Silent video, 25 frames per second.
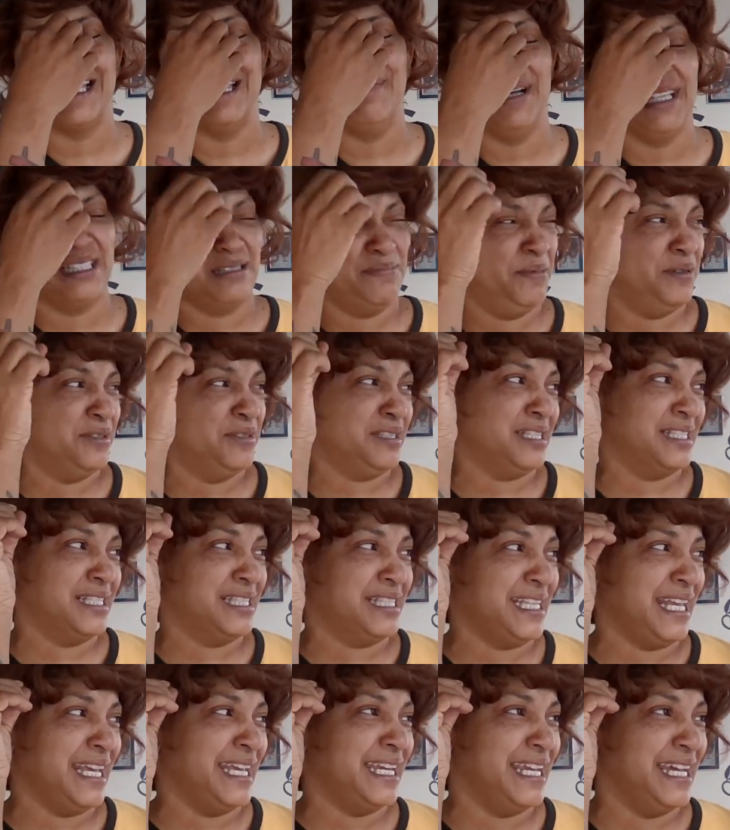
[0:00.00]
Am I supposed to
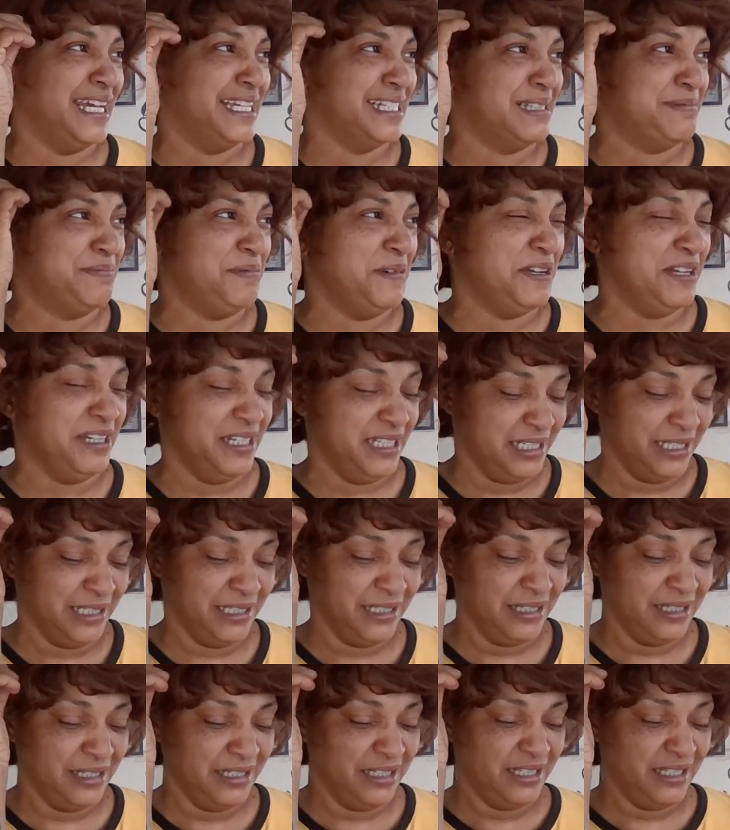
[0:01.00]
say that spit?